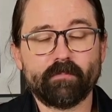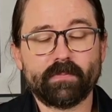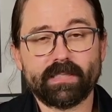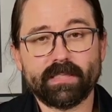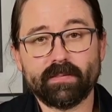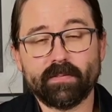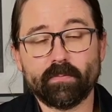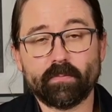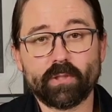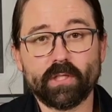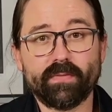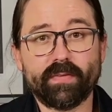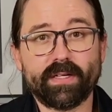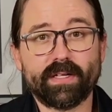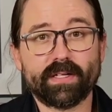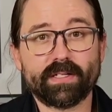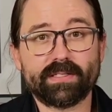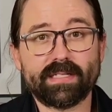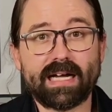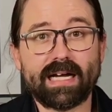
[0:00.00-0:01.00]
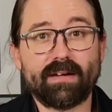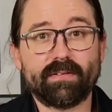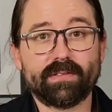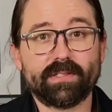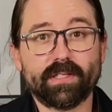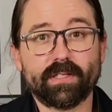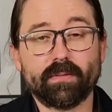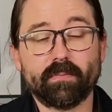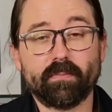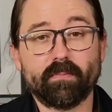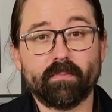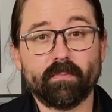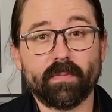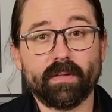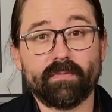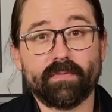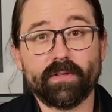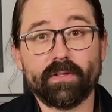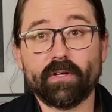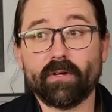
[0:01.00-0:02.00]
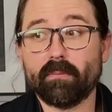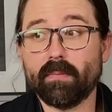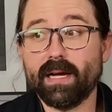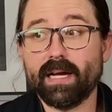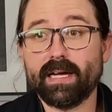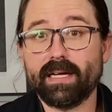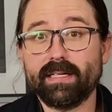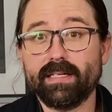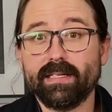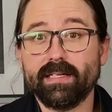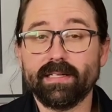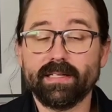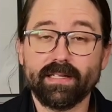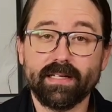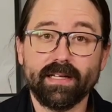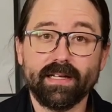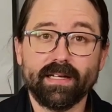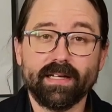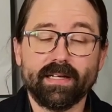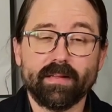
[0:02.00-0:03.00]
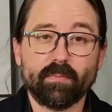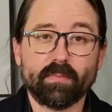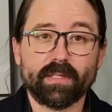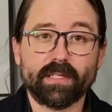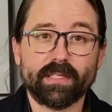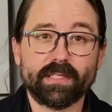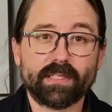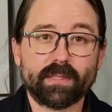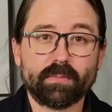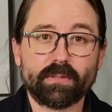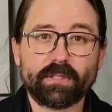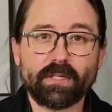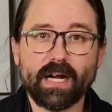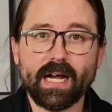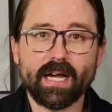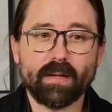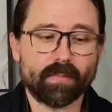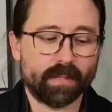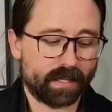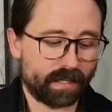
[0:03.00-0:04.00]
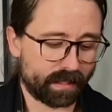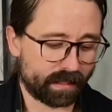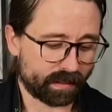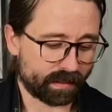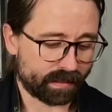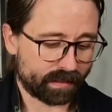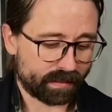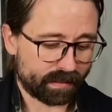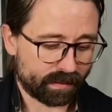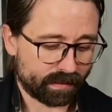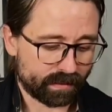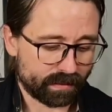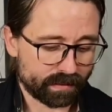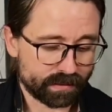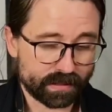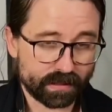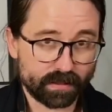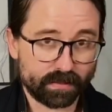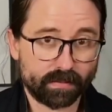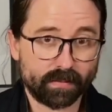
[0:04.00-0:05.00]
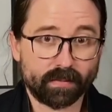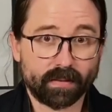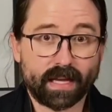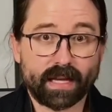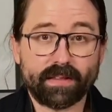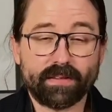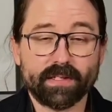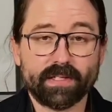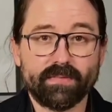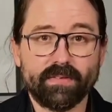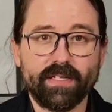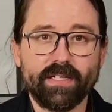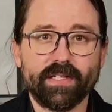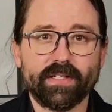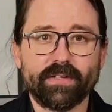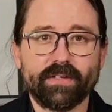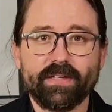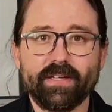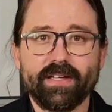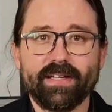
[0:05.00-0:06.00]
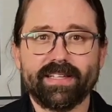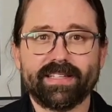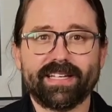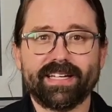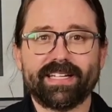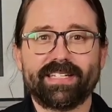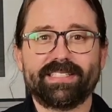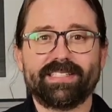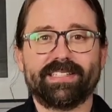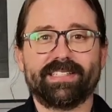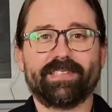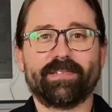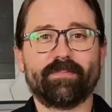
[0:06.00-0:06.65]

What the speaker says: improving your sound, so if you don't mind, please subscribe and also like this video. Thanks.